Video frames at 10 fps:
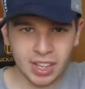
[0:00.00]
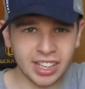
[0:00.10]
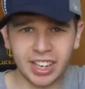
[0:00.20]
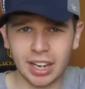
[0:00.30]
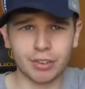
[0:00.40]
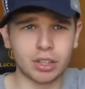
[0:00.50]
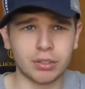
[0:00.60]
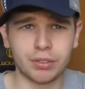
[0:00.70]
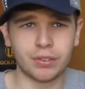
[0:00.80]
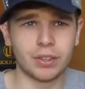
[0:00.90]
didn't have
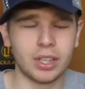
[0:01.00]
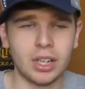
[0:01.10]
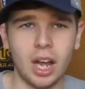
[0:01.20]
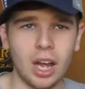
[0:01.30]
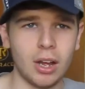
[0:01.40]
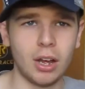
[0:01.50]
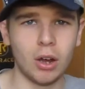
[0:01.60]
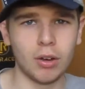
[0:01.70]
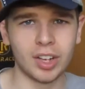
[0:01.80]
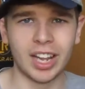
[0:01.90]
enough
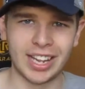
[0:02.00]
overlay.